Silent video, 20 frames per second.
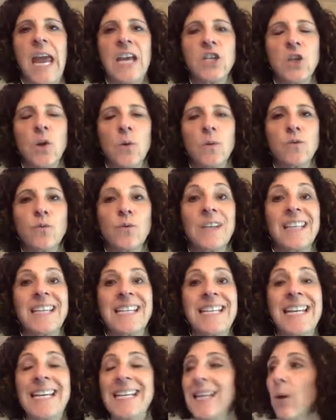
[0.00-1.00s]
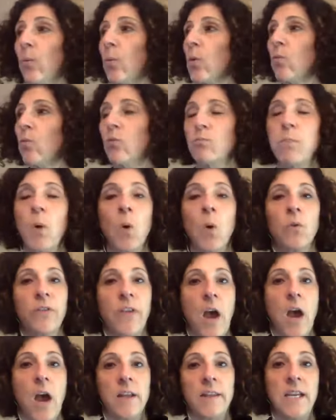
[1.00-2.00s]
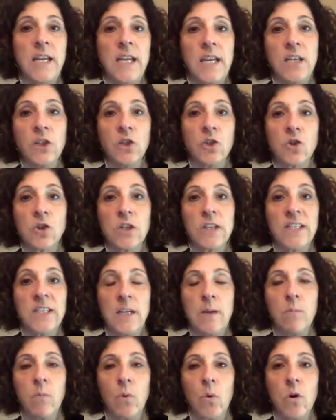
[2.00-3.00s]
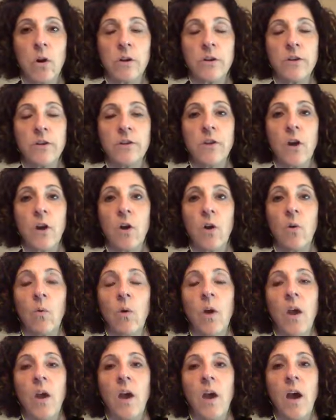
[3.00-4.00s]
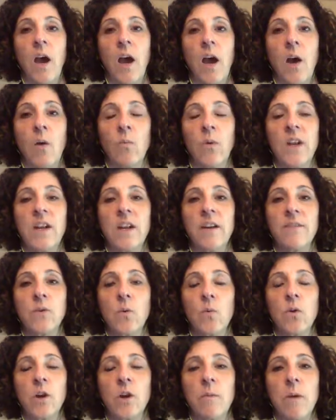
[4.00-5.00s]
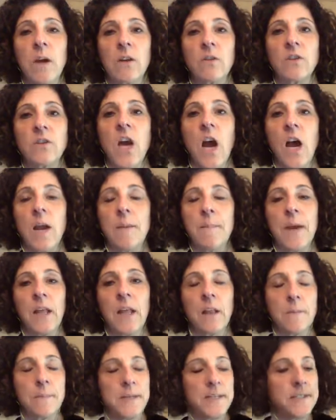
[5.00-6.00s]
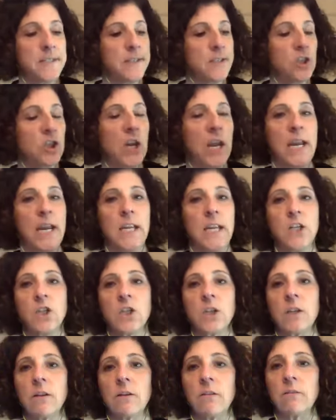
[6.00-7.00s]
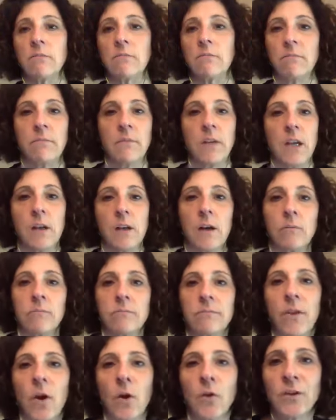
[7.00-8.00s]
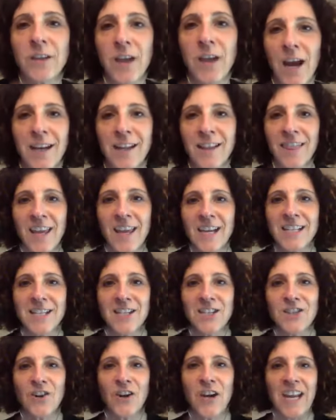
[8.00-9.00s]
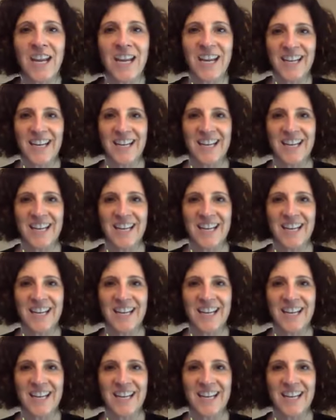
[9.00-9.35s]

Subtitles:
So it's really neat that we're both on the Eastern Seaboard. So we didn't have to worry about time elements and change and, those kind of things. It's great.